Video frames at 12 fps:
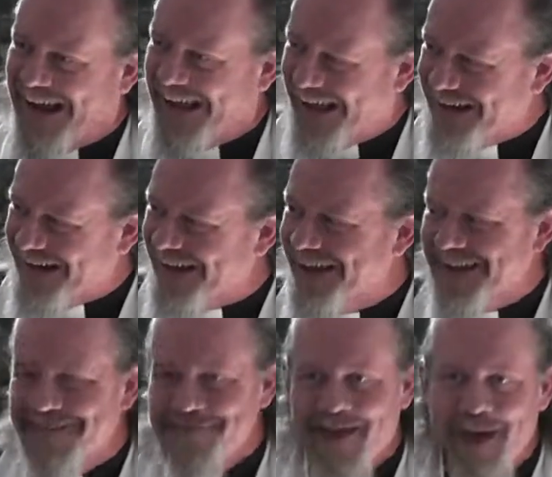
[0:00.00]

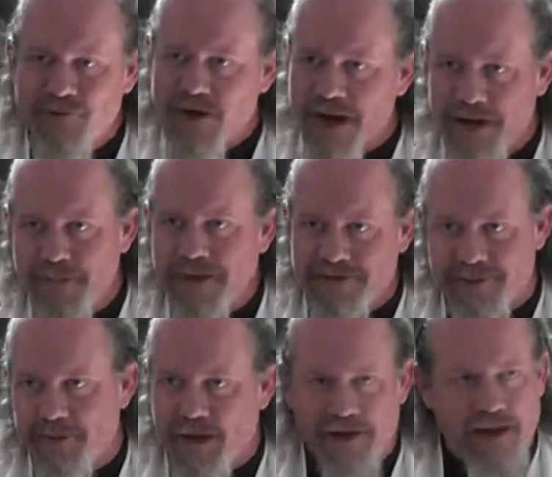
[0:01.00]
I'm trying to meet
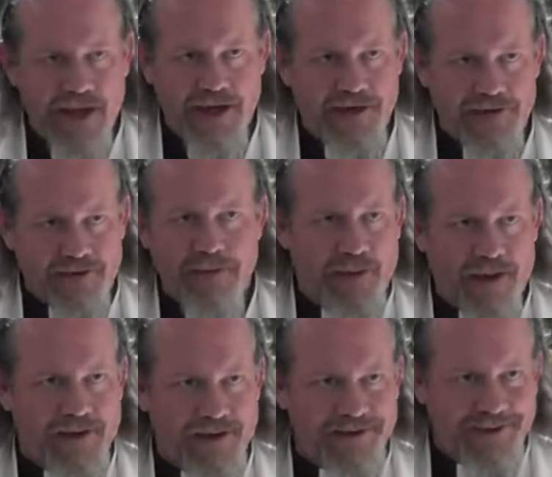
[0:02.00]
some young ladies. Come
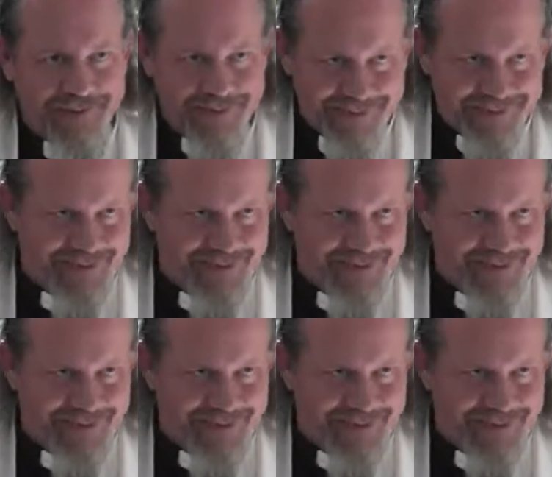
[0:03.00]
on, let's get